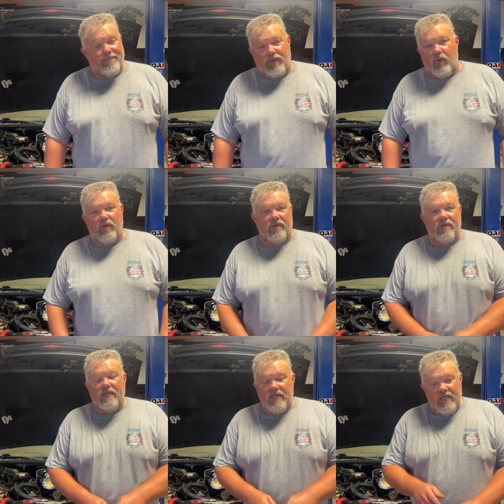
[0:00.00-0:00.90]
pulling.
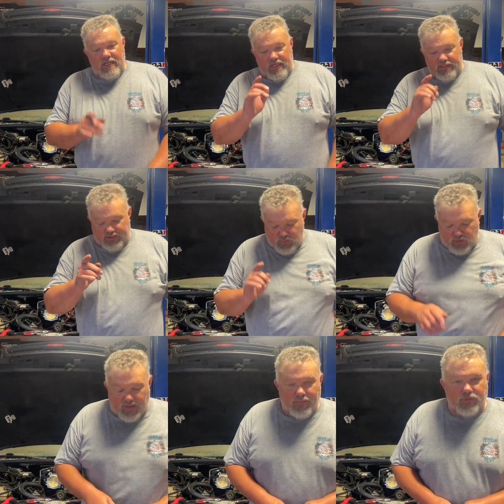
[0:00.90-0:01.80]
So
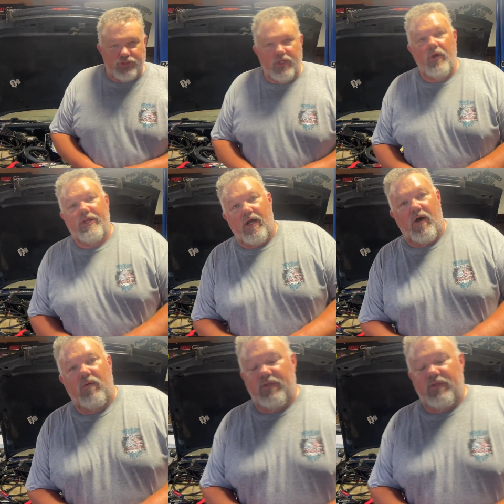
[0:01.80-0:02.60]
what I'm gonna show y'all,